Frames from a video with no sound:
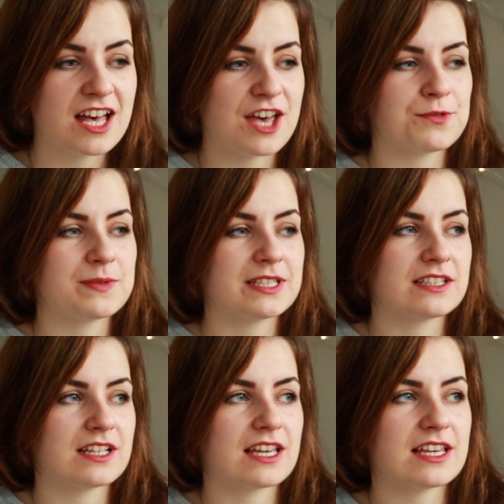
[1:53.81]
I've
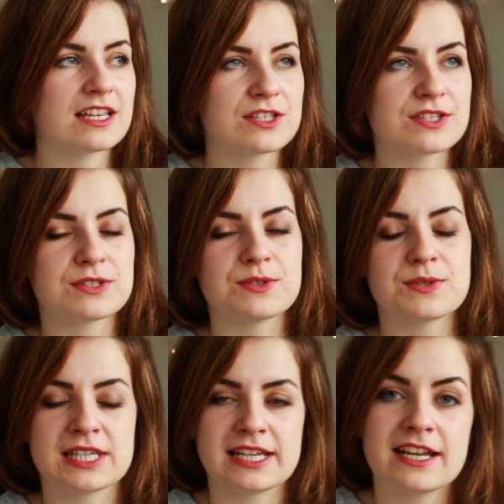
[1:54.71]
been into
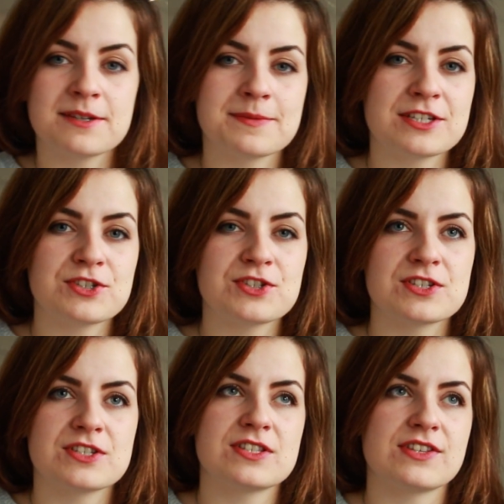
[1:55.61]
doing
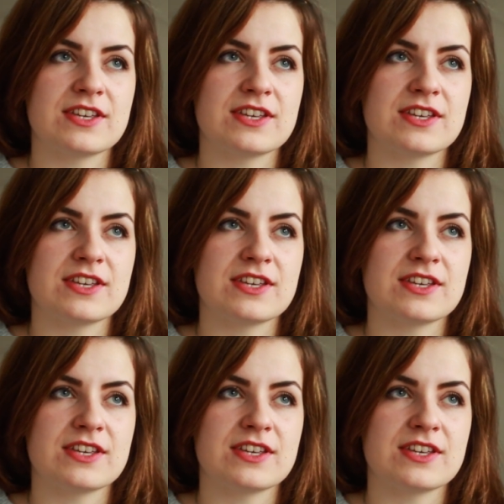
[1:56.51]
animations